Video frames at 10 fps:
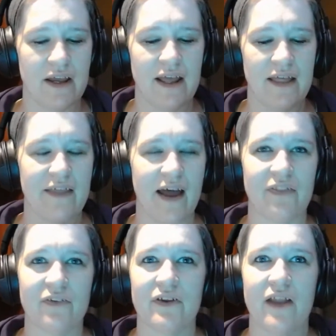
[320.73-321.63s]
that
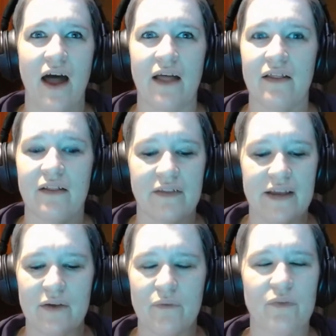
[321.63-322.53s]
they're not, like,
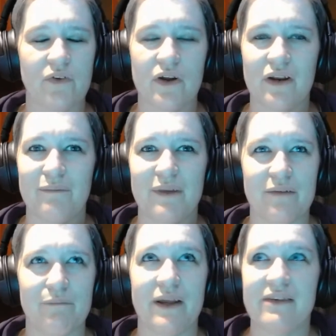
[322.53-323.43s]
they're gonna be
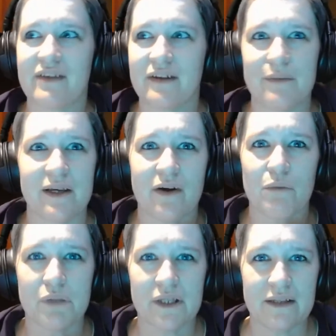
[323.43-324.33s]
basically be a
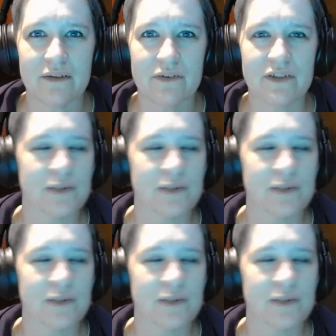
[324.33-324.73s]
complete loser?